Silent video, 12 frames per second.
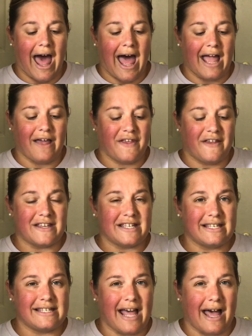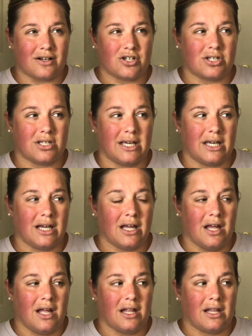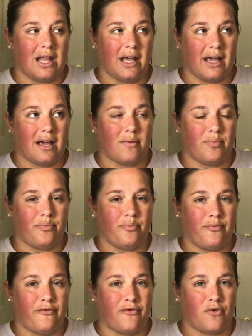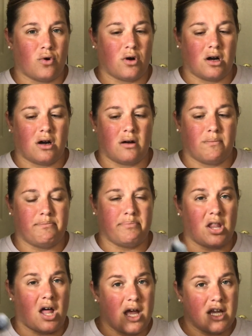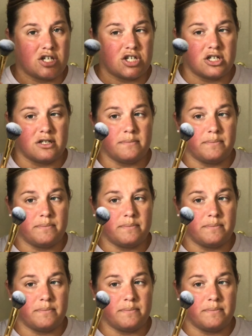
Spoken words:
I think this is actually like for blush,